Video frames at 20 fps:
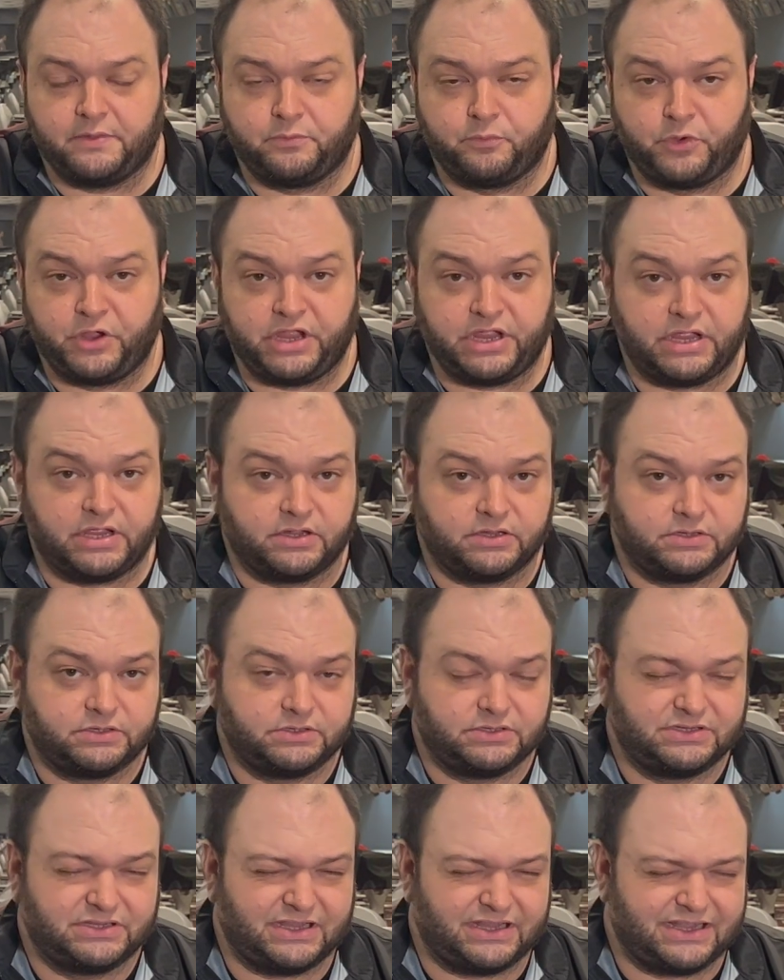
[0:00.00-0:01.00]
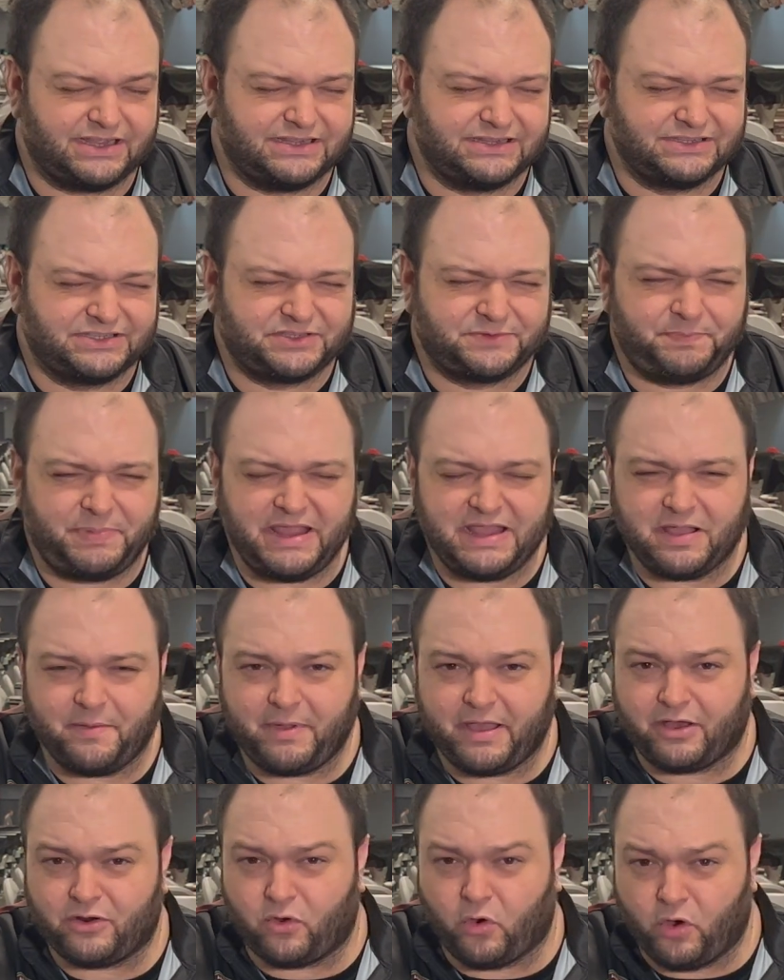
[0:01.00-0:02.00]
We speak
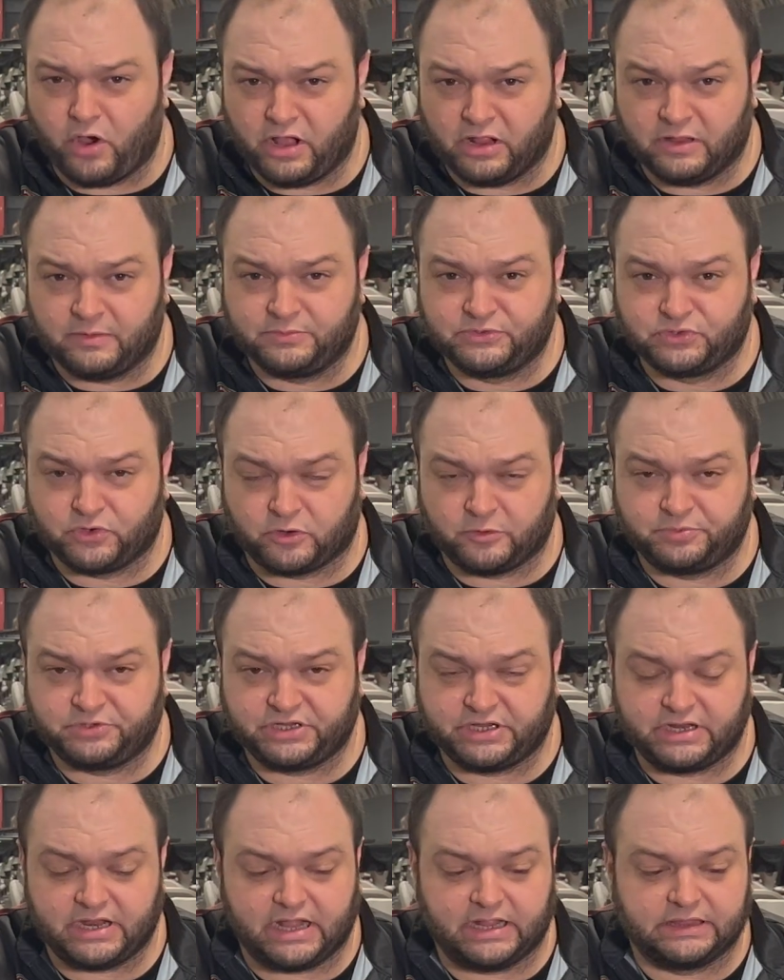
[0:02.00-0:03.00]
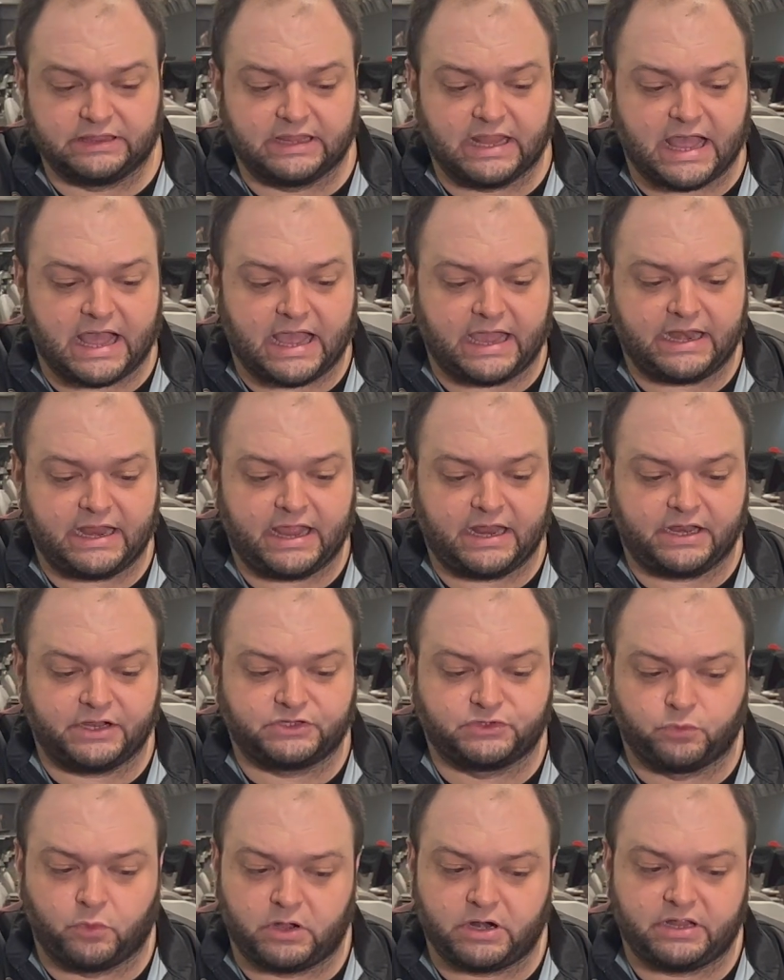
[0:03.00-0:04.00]
about oil absorption a lot, and
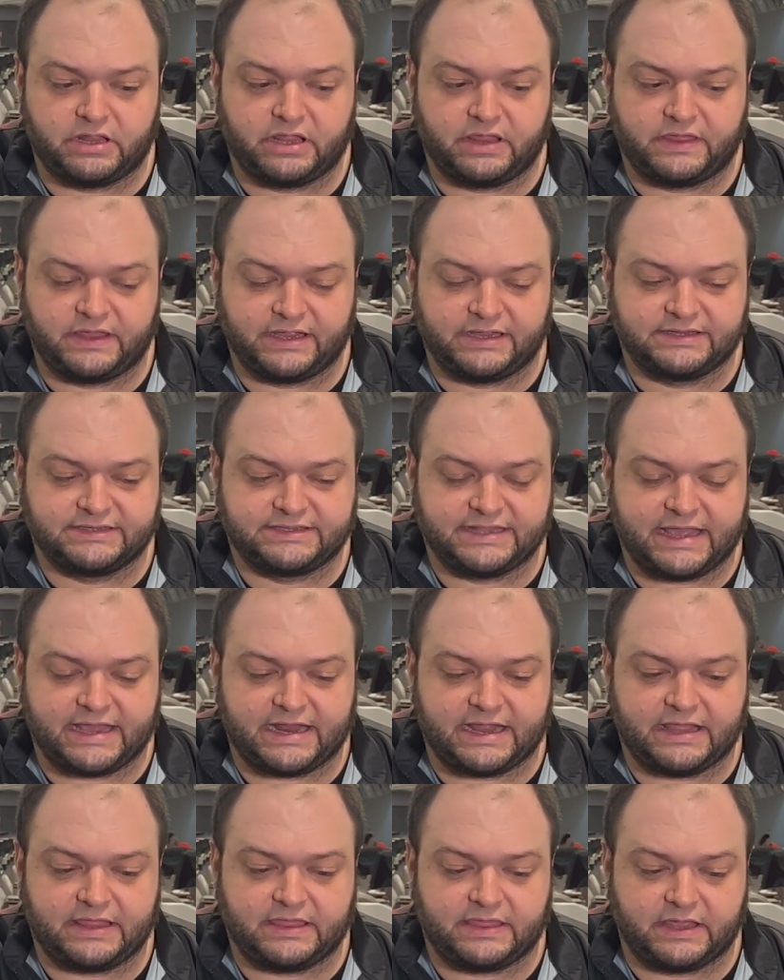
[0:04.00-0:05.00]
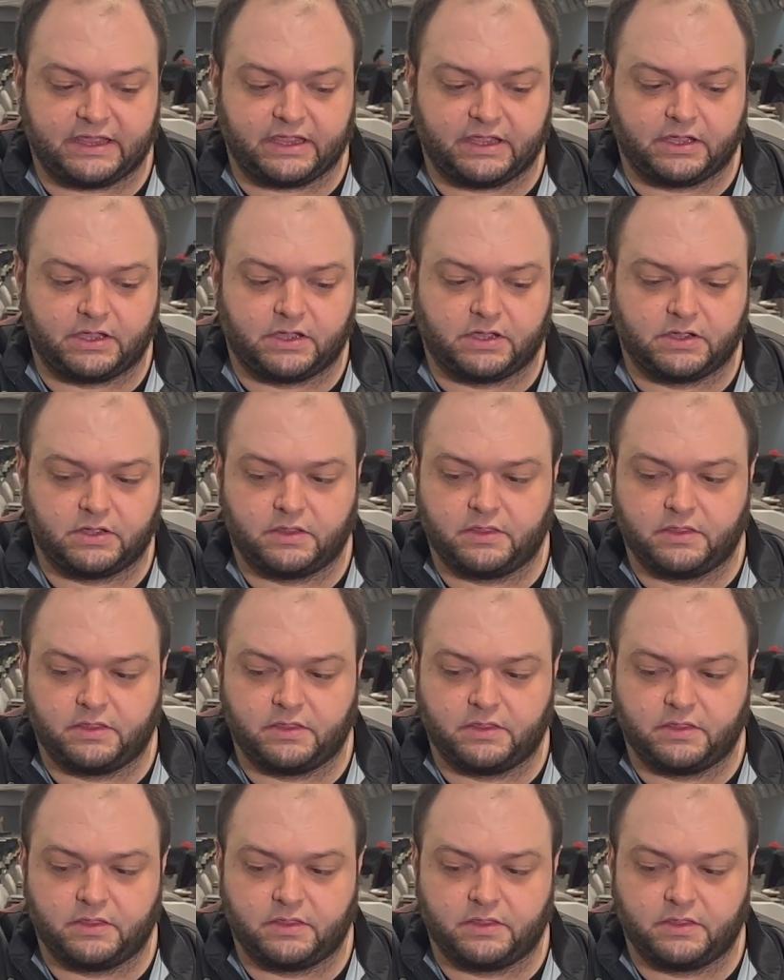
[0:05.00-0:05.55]
it's one of the things that I think